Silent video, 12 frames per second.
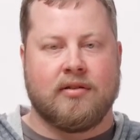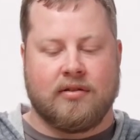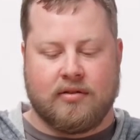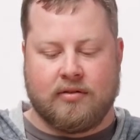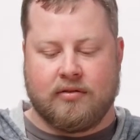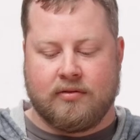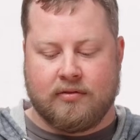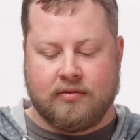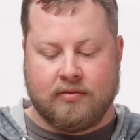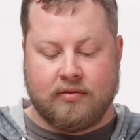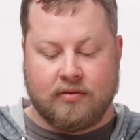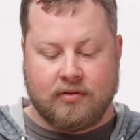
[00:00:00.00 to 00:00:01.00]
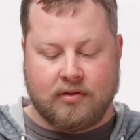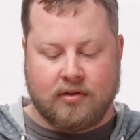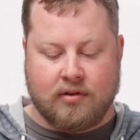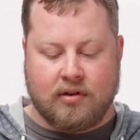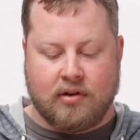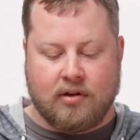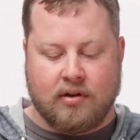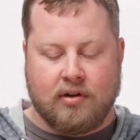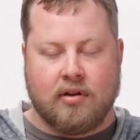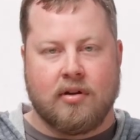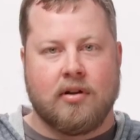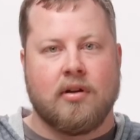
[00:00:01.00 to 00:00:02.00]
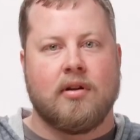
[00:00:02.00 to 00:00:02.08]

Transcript: Nobody speaks.